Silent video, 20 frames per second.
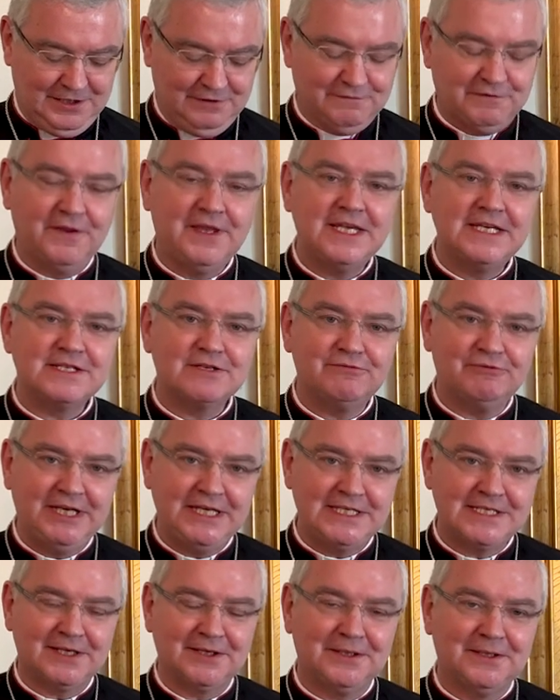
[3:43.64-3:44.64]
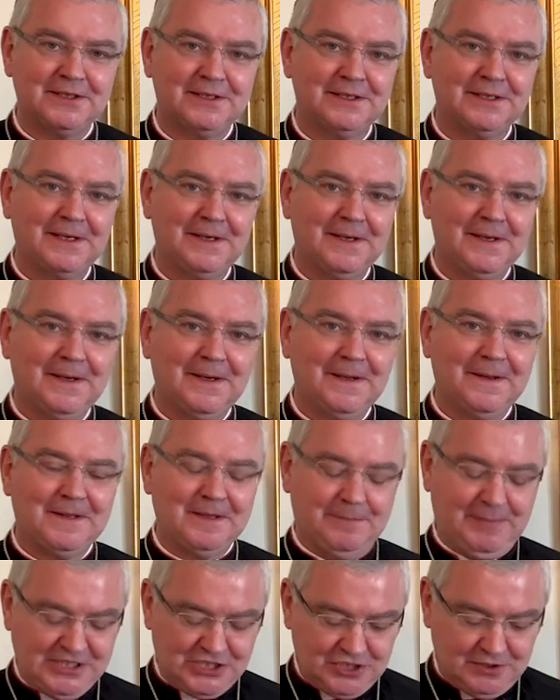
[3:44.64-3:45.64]
For this reason, the
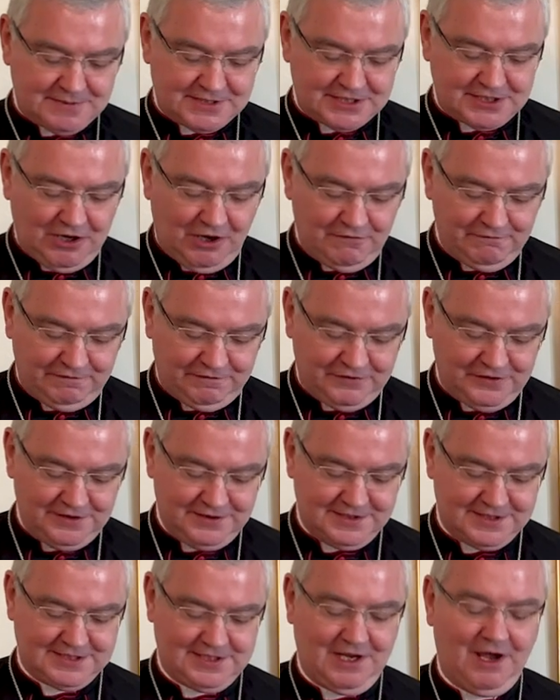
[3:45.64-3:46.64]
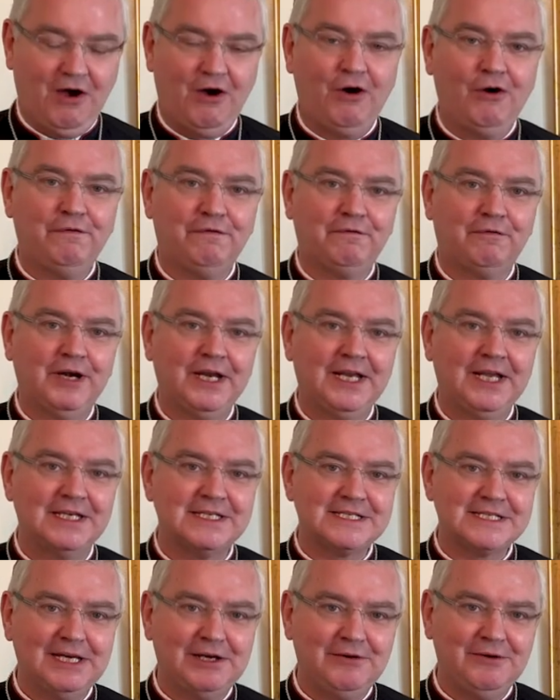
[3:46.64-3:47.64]
Bishops' Conference are offering a
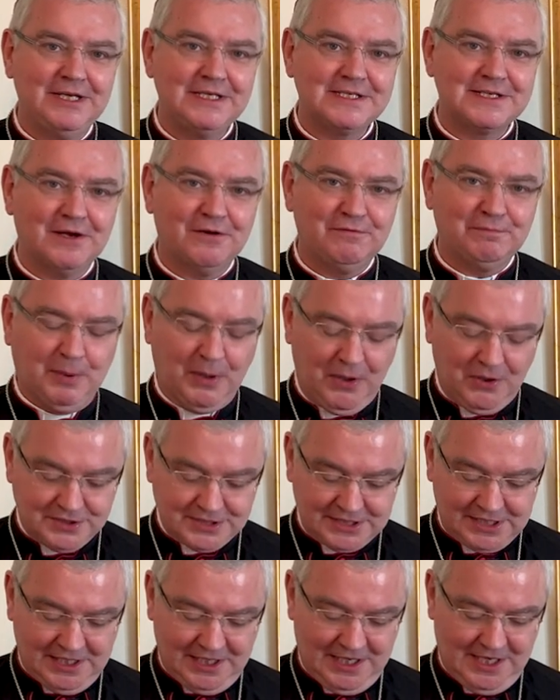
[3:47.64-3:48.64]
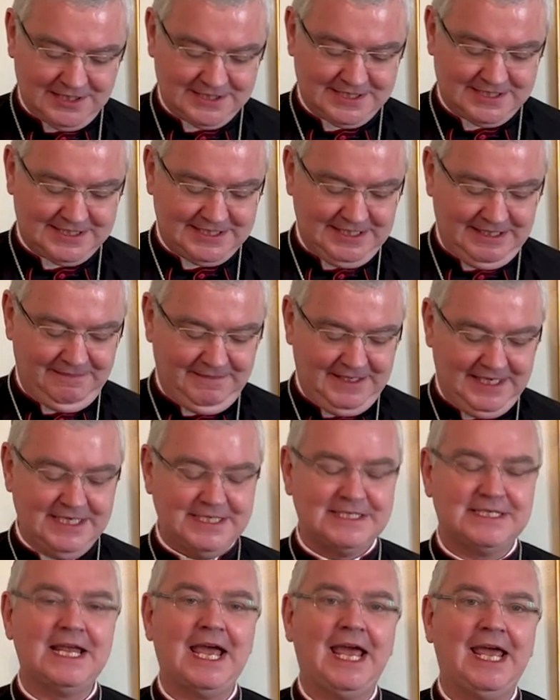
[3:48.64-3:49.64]
series of podcasts in
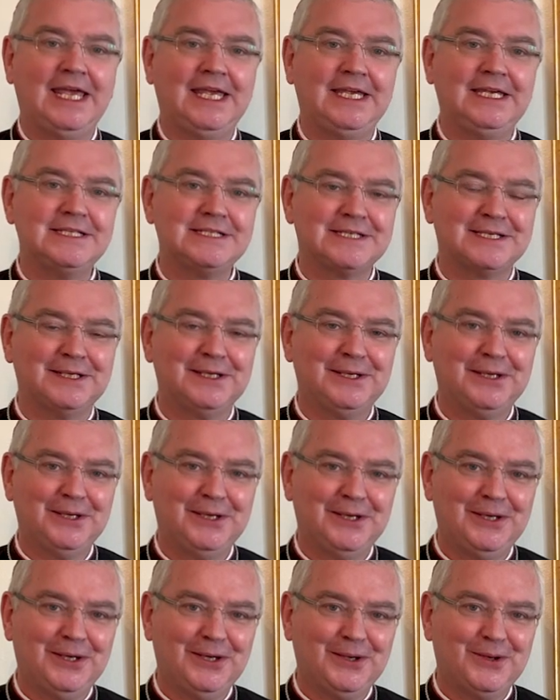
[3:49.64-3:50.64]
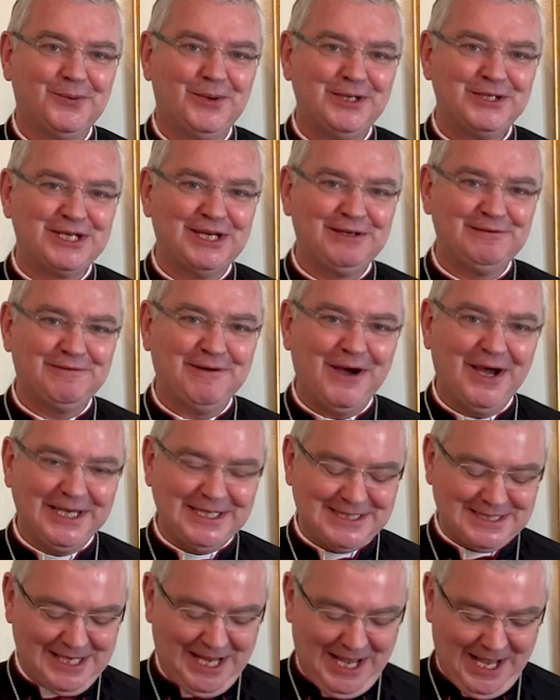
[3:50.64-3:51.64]
these days which
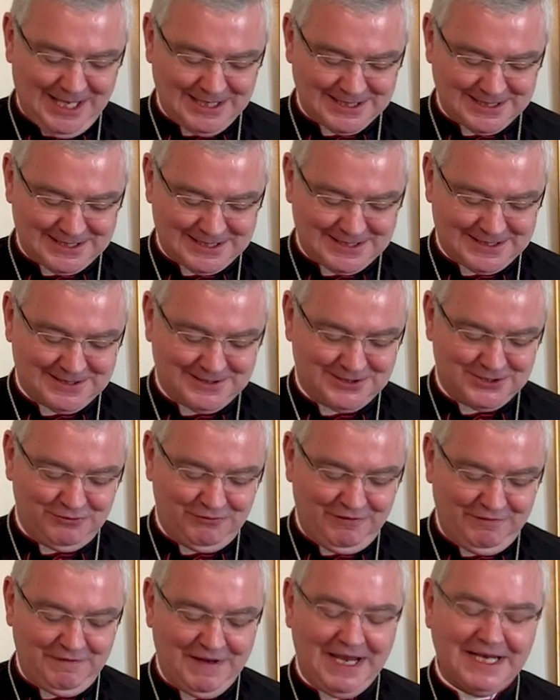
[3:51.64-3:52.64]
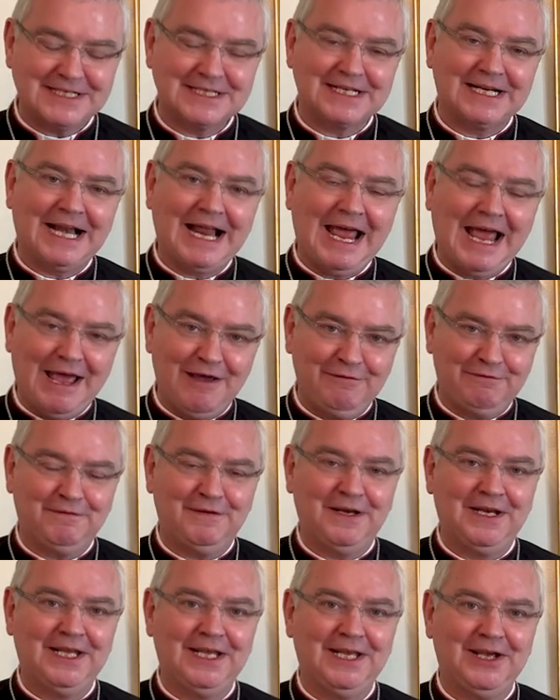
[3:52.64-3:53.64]
invite us to reflect
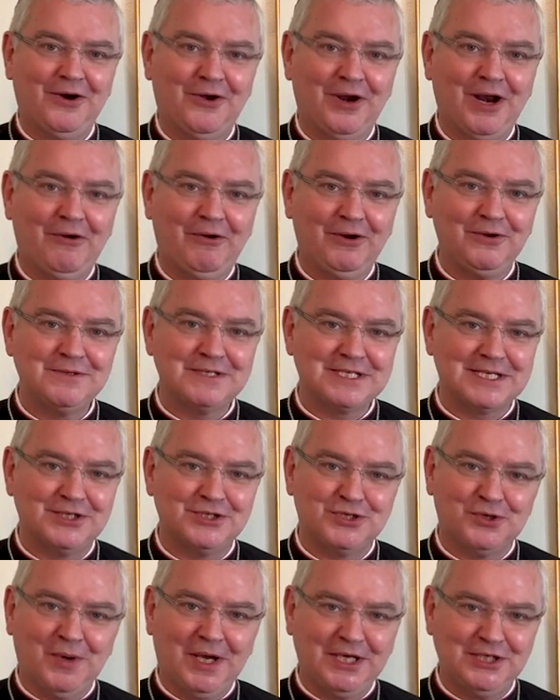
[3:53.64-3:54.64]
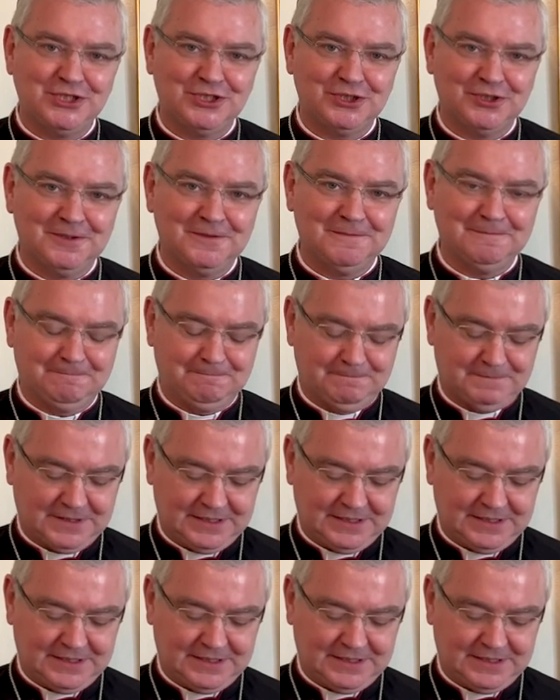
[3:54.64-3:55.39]
carefully on our own situation.